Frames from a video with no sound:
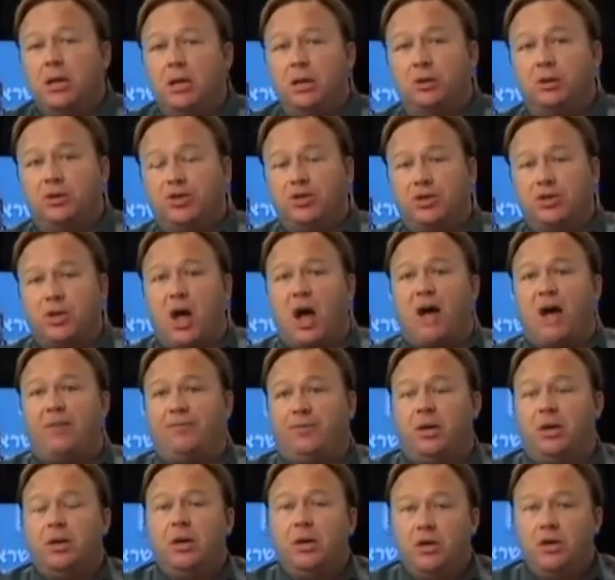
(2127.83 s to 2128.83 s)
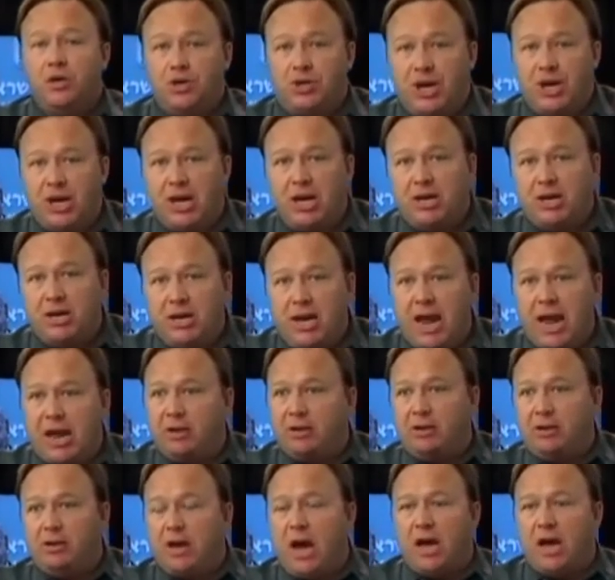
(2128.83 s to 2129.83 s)
little soft, chicken
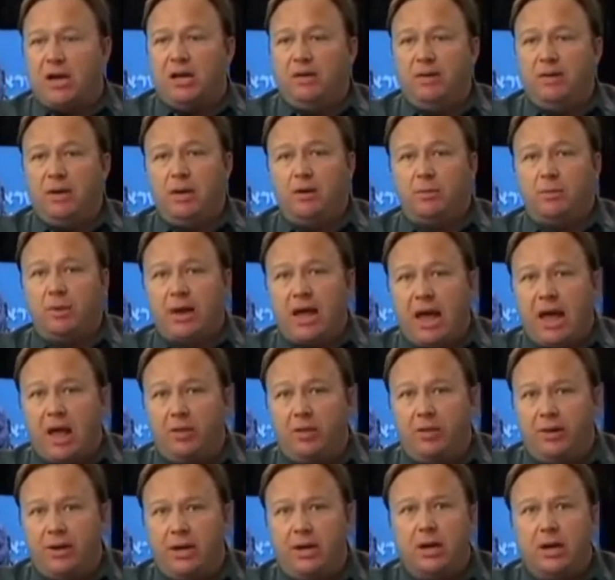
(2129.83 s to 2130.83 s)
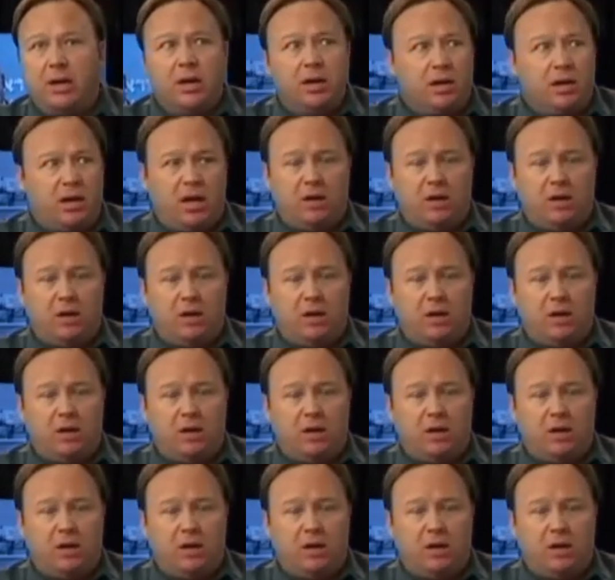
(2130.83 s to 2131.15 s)
neck, not living in reality,